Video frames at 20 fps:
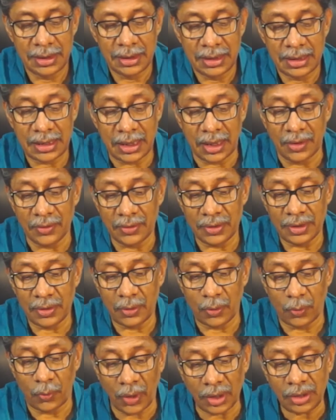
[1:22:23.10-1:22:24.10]
Now,
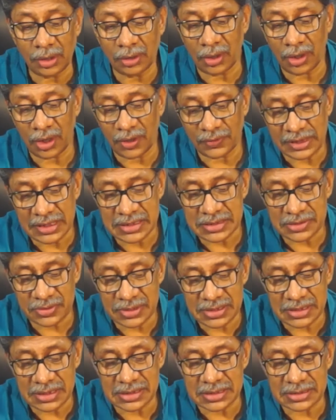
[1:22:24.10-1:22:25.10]
one of these
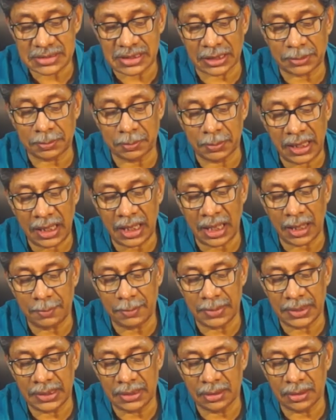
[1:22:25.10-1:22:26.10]
reasons that may
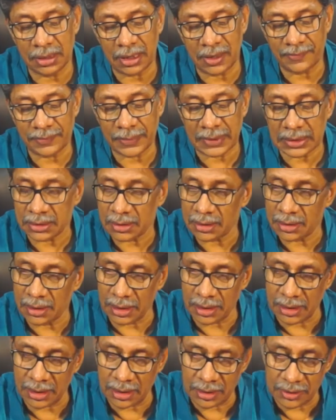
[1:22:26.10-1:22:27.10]
have been
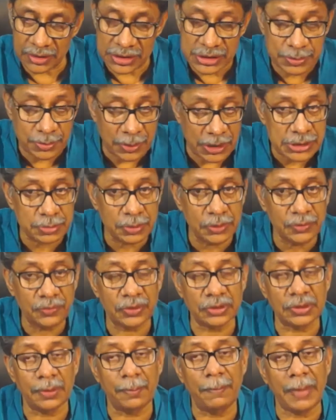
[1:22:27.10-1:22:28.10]
responsible
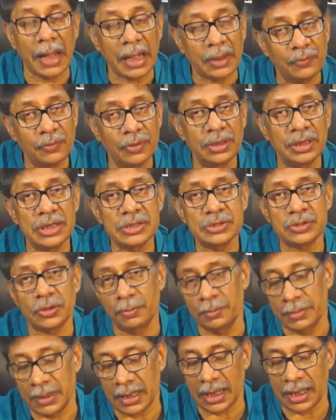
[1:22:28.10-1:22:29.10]
for the backwardness
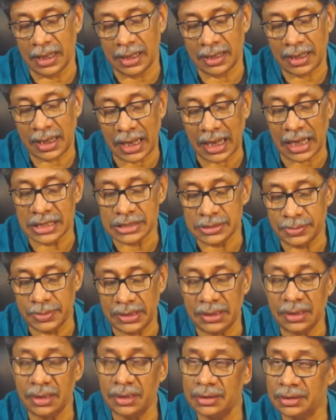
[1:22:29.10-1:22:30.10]
of Bihar has
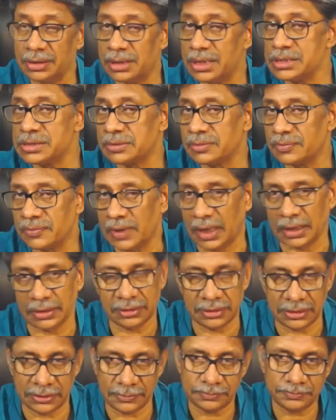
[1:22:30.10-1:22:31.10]
been this
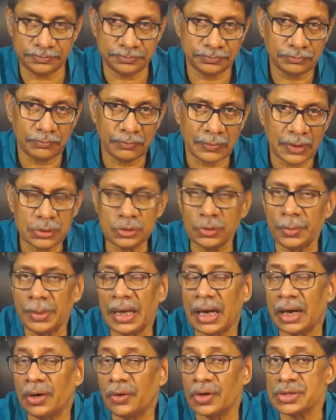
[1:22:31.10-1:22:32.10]
factor. So
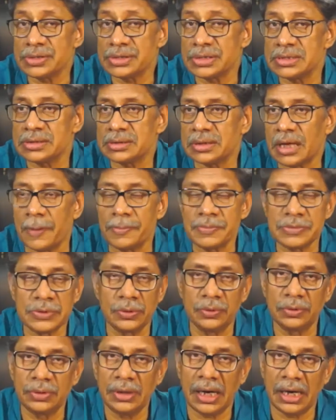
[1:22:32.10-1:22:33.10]
Bihar lost its
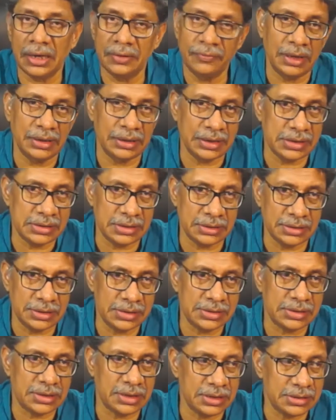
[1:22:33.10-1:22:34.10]
absolute advantage in
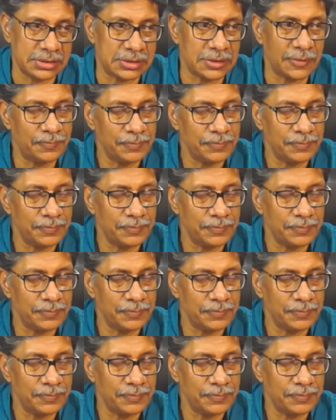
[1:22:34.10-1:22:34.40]
this case.